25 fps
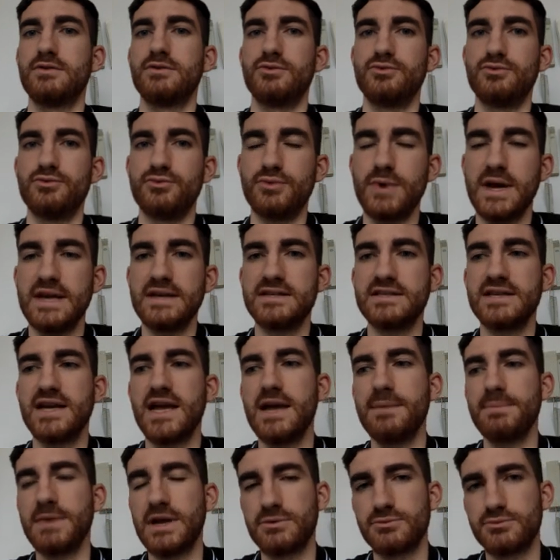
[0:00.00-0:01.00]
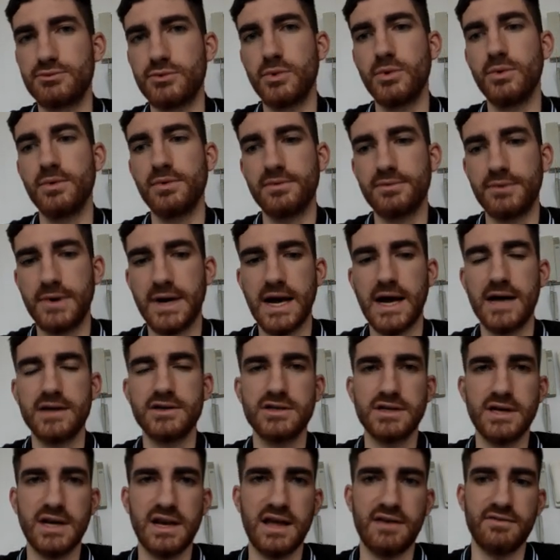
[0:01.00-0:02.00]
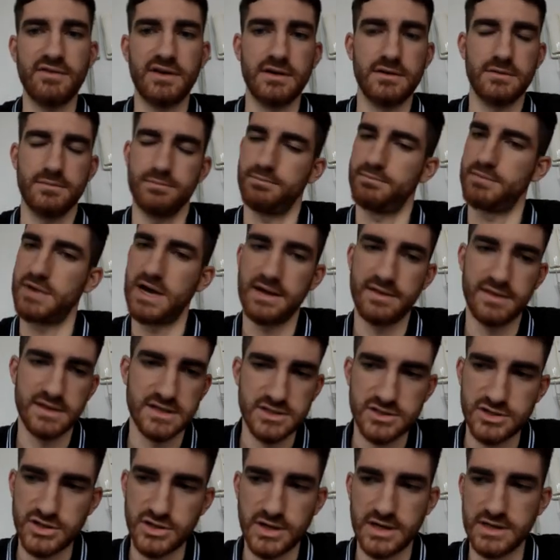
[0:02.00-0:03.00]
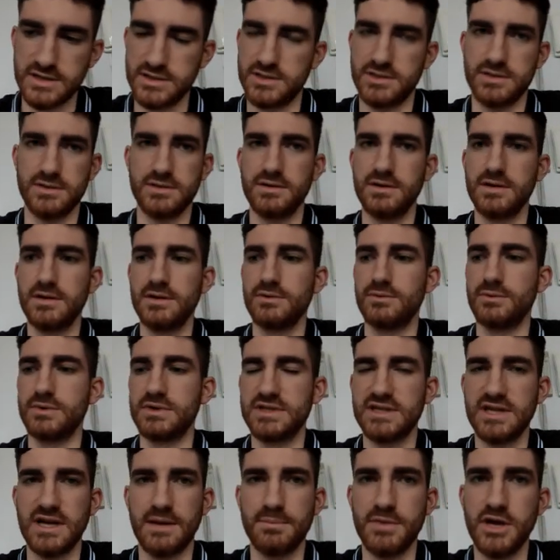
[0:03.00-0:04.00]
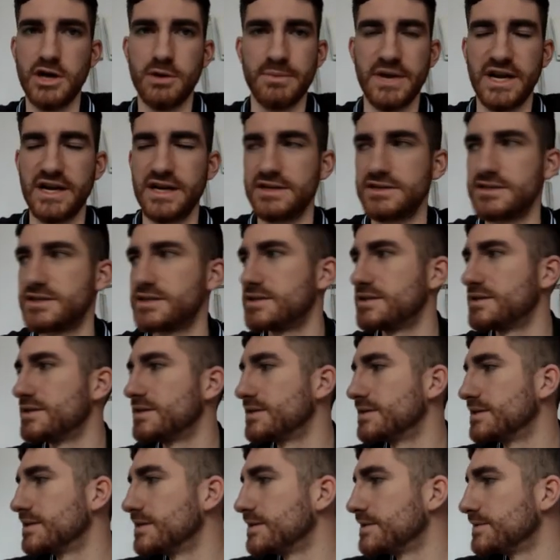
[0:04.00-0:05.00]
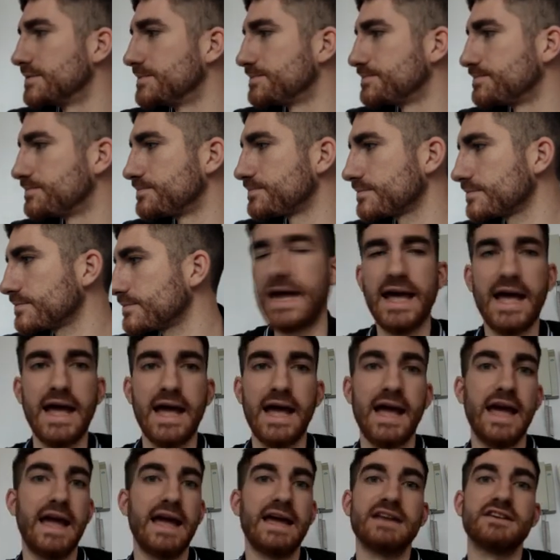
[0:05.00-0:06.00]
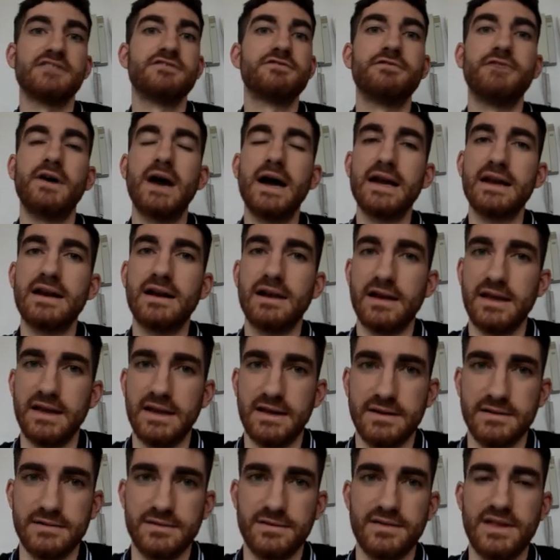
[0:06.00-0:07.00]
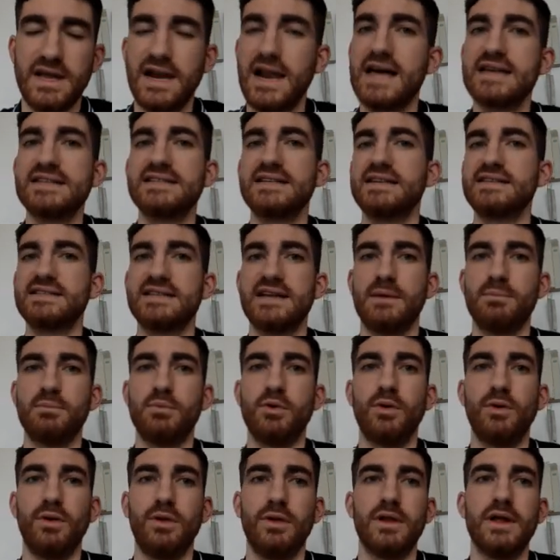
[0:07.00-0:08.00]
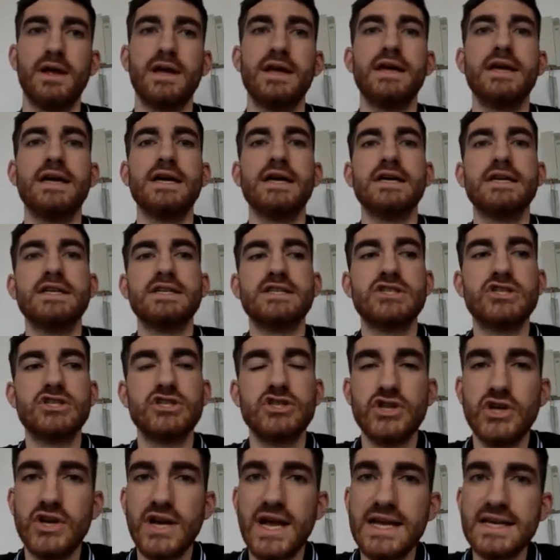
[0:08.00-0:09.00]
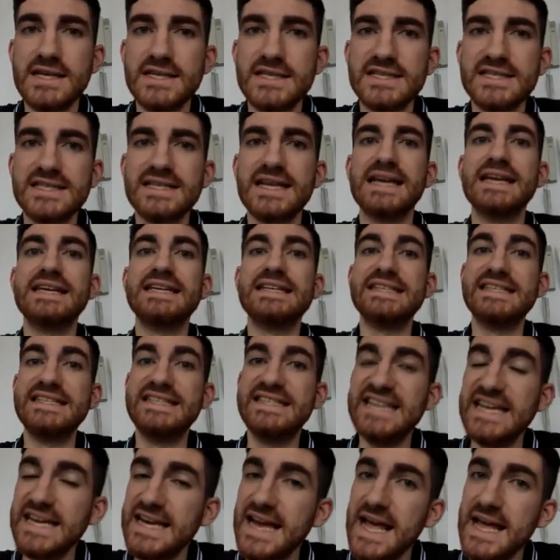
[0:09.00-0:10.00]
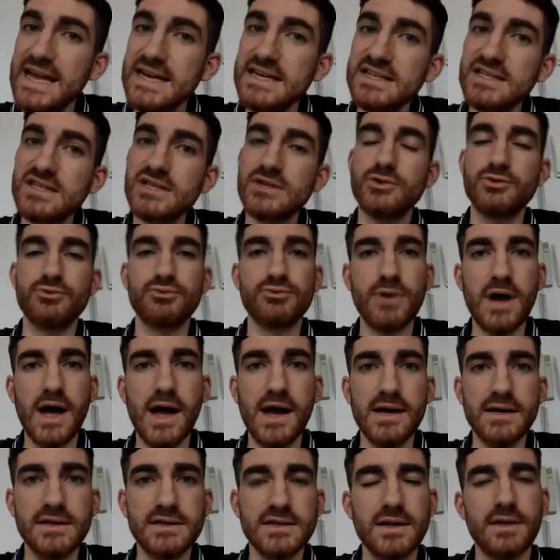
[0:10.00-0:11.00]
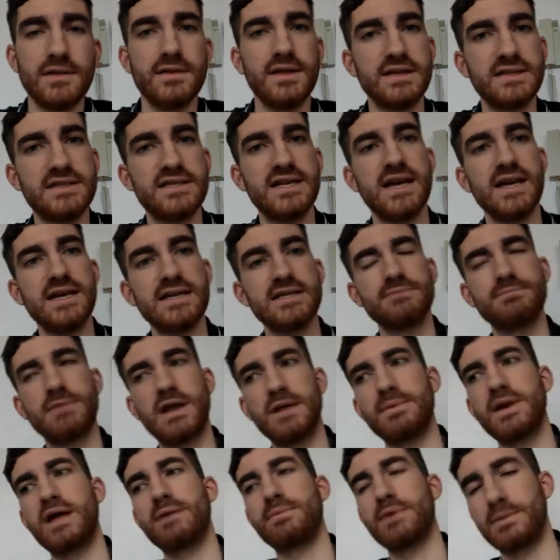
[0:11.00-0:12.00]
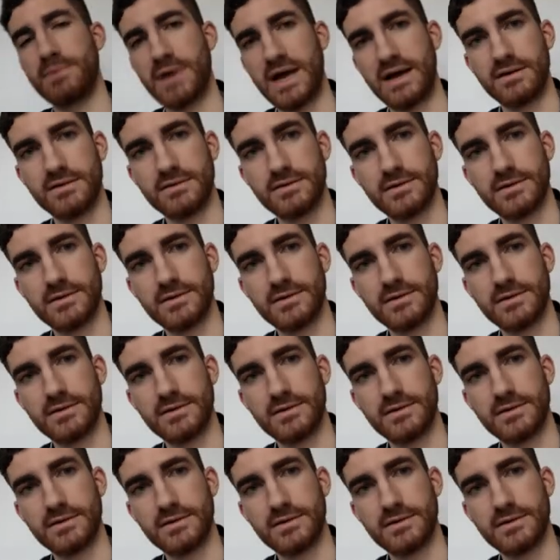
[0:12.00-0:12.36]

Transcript: Written in room 311 by the students, which can be omitted. And finally, the last example. Students didn't write the test, blah, blah, blah, blah.